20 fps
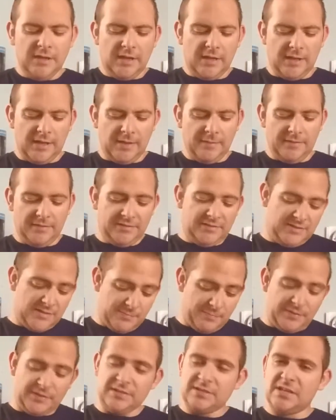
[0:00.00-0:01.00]
And this is the
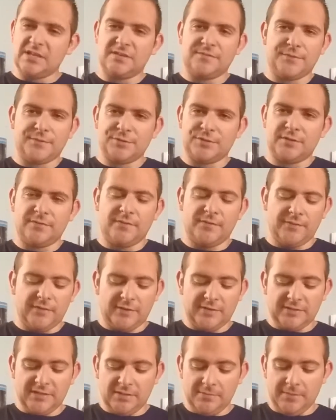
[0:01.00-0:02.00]
PlayStation version of the
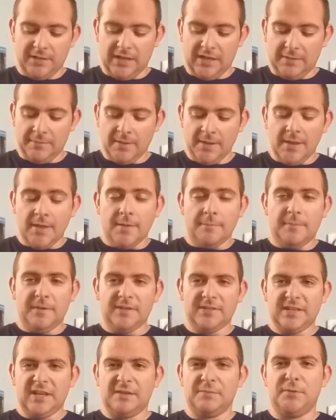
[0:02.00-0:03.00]
very same game,
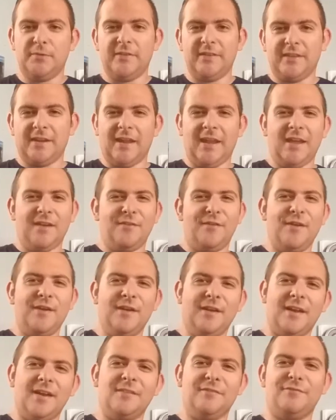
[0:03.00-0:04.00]
based on a movie that I have
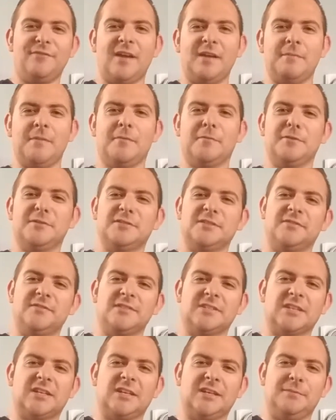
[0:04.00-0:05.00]
kind of fond memories of
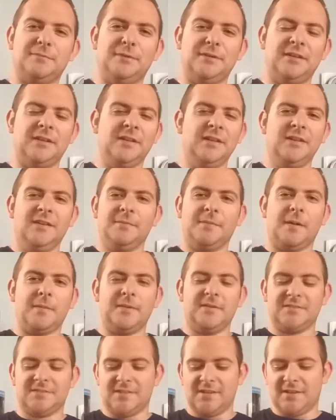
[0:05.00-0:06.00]
as a kid, but
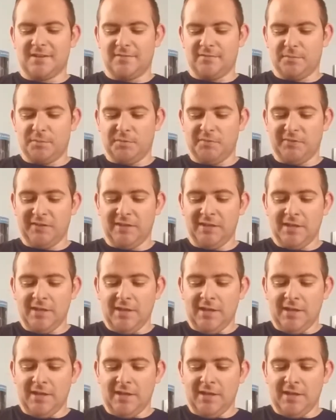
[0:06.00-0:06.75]
probably isn't that good of a movie.